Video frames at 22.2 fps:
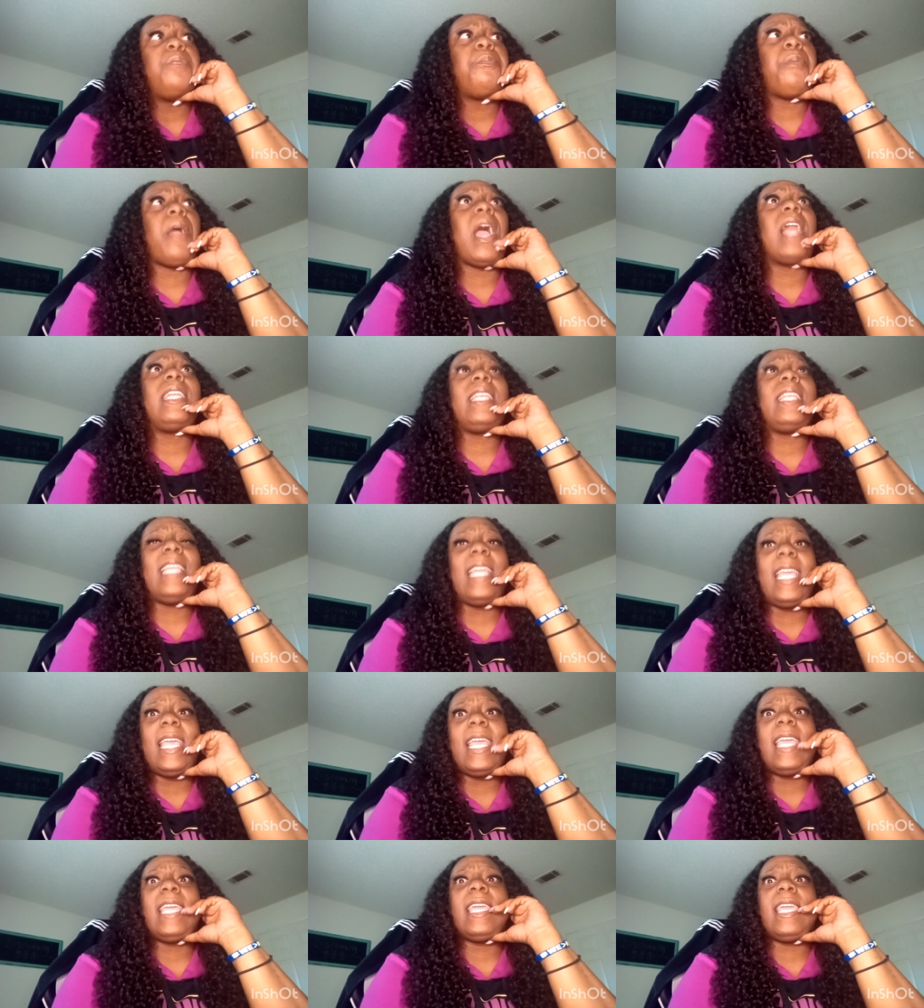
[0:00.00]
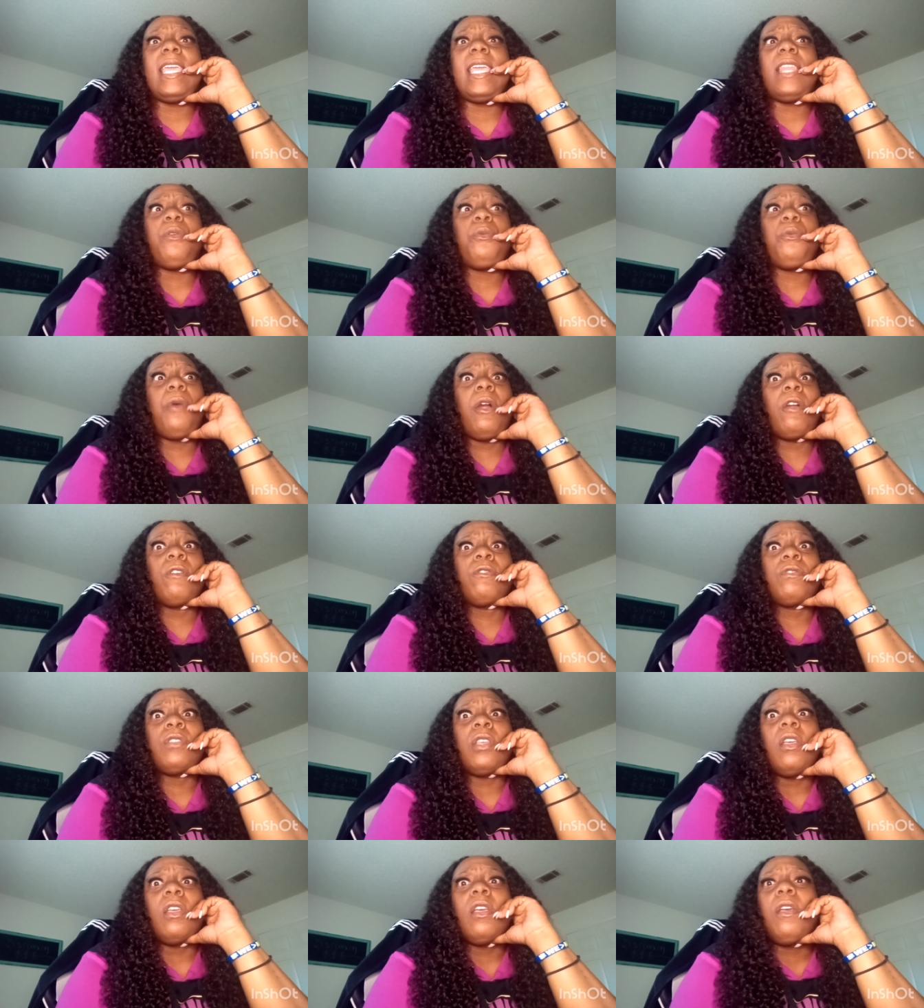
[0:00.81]
probably did get it worse
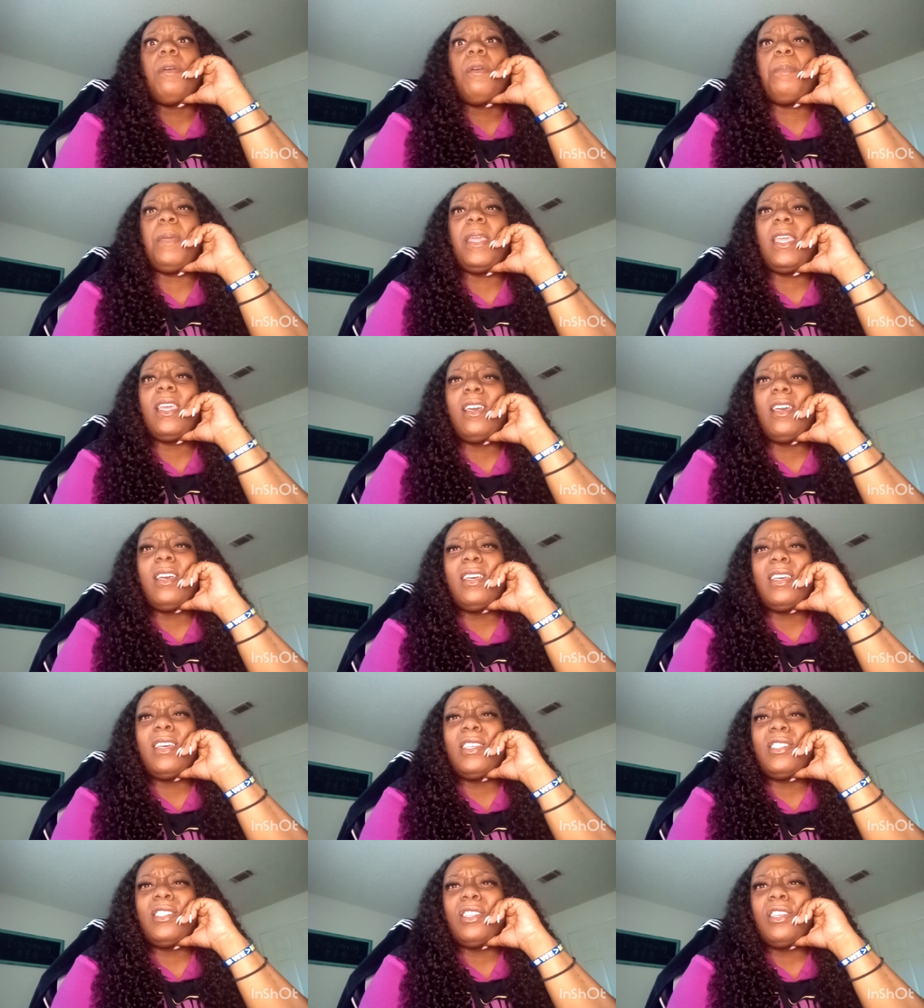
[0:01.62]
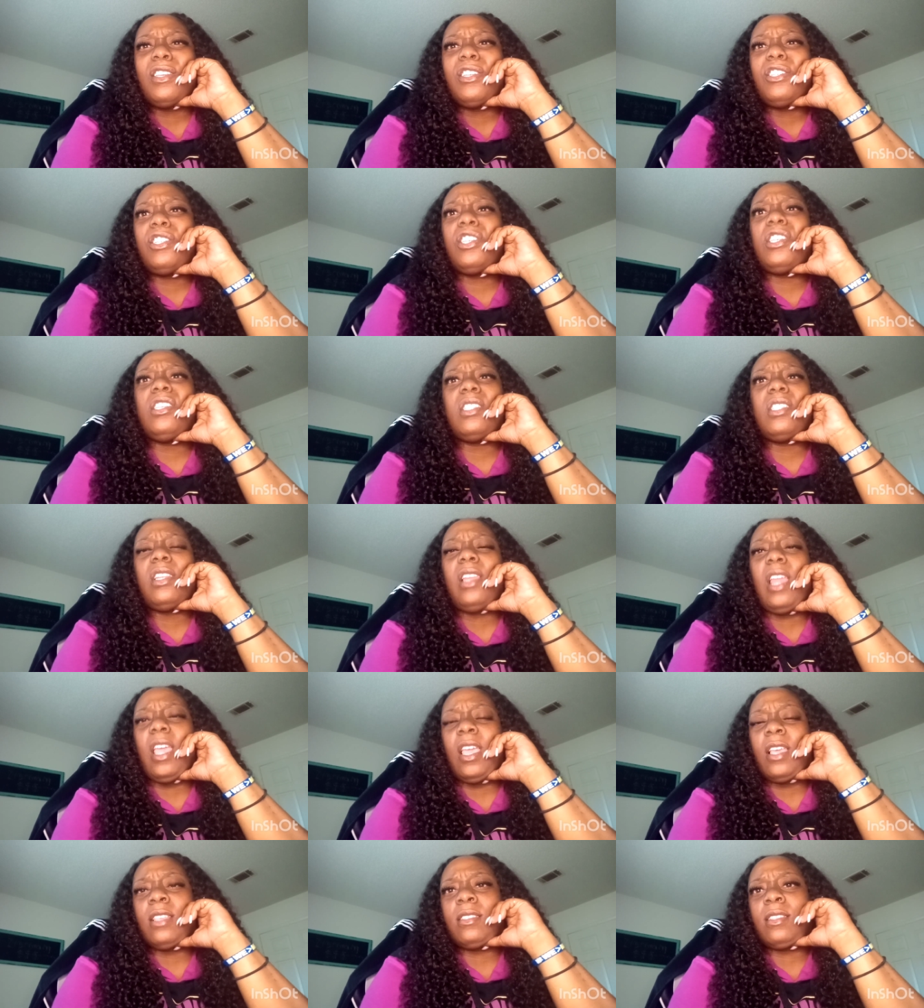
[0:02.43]
because she's a
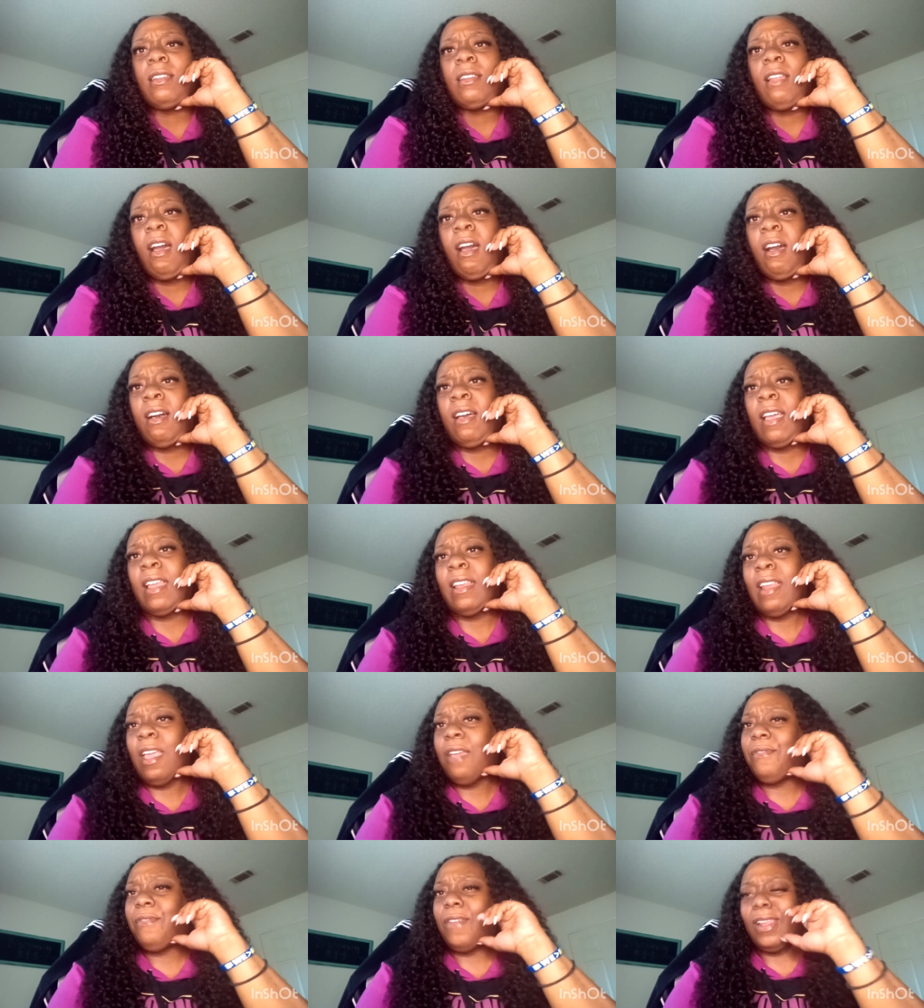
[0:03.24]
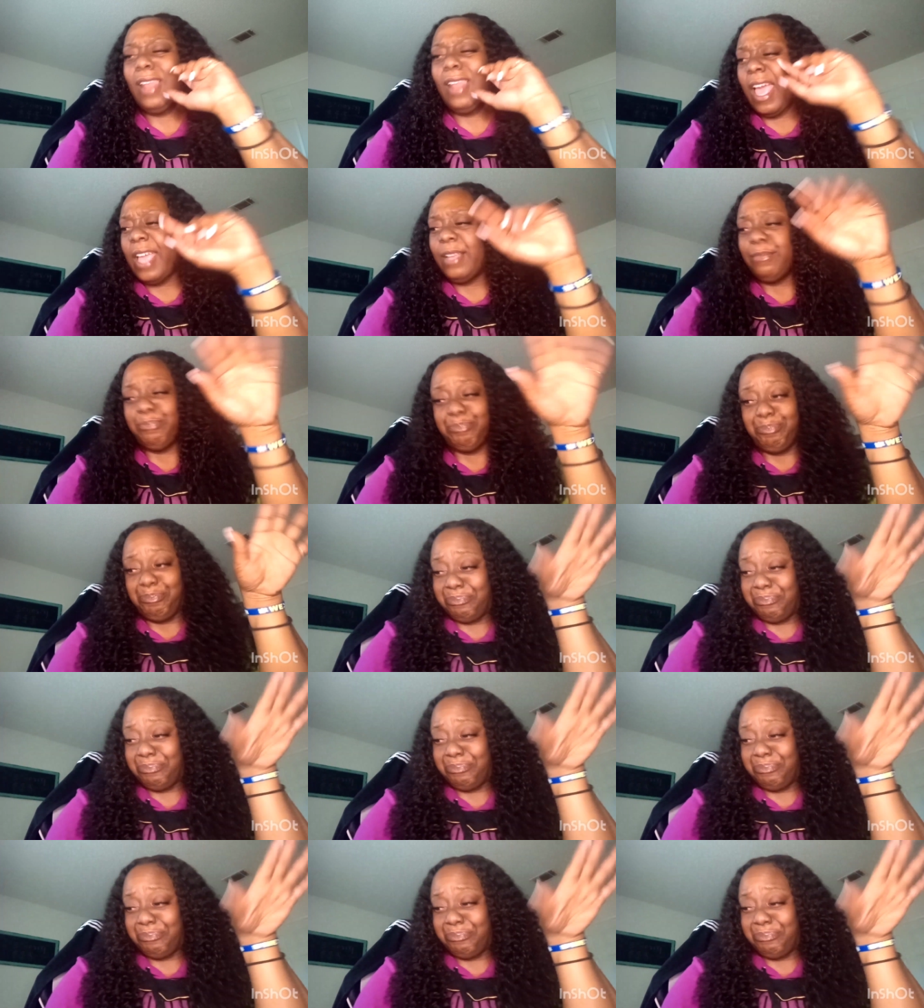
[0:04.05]
dancing doll, and they felt like,